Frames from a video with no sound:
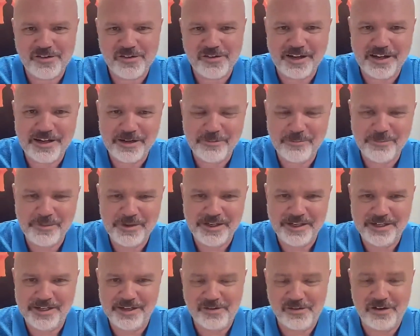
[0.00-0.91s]
I am
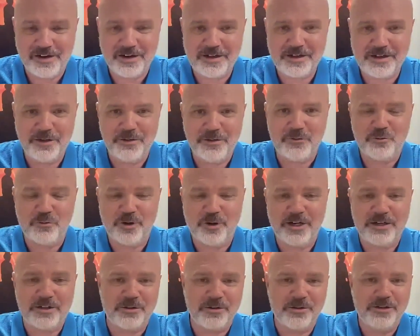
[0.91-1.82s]
the executive
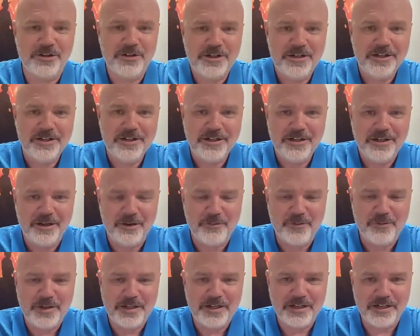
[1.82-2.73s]
director
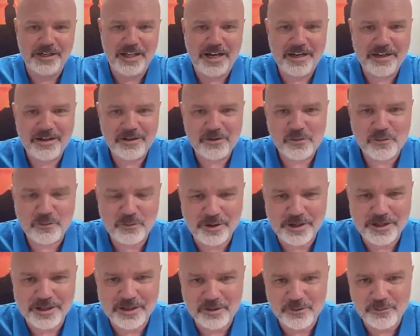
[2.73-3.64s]
of the Alliance
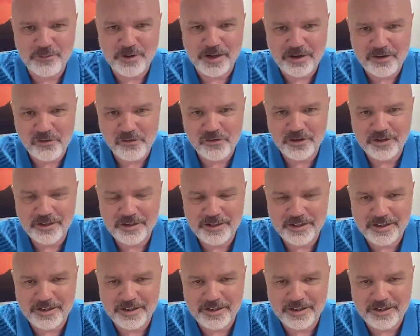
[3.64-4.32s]
for Innovation.